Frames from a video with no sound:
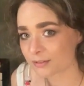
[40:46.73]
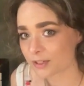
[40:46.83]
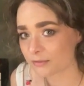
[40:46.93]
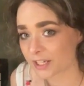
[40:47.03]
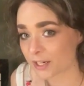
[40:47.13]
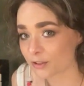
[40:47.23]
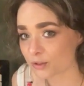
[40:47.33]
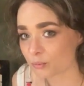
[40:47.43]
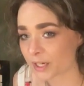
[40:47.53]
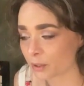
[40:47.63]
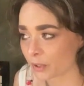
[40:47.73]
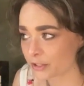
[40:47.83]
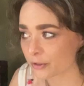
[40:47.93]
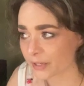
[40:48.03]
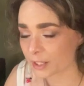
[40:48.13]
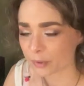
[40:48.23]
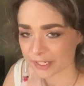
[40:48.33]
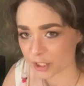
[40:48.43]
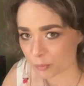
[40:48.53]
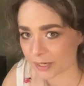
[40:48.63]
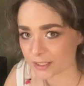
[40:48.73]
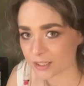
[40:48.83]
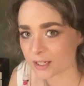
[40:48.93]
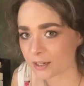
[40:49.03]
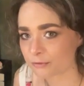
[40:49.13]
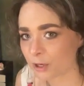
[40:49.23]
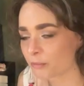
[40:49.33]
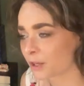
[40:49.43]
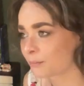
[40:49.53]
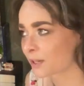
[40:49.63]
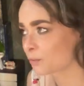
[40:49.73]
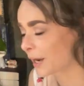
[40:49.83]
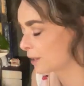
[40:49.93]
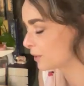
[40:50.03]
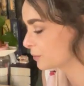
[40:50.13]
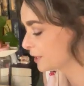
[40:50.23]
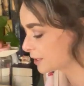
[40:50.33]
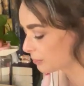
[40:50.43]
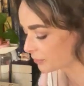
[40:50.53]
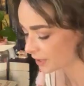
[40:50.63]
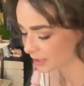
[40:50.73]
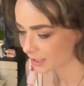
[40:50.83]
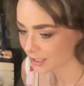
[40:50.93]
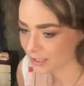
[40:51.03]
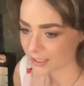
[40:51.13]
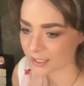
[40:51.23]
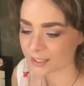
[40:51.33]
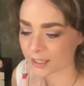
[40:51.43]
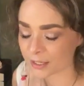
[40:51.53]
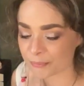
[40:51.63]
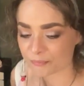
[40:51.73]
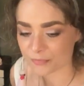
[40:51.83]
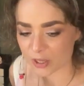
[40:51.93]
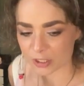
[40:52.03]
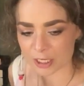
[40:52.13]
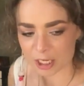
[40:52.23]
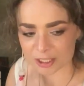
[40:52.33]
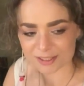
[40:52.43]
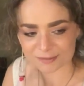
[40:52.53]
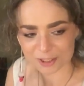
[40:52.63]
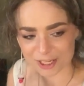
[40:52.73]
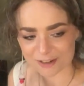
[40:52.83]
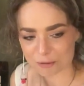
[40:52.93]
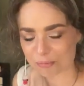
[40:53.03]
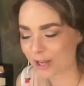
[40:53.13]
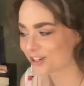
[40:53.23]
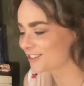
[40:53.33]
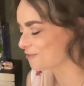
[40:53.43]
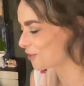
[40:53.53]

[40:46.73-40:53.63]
videos, what I want to read, what I expect from them, and why I want to read them. And I'll have a plug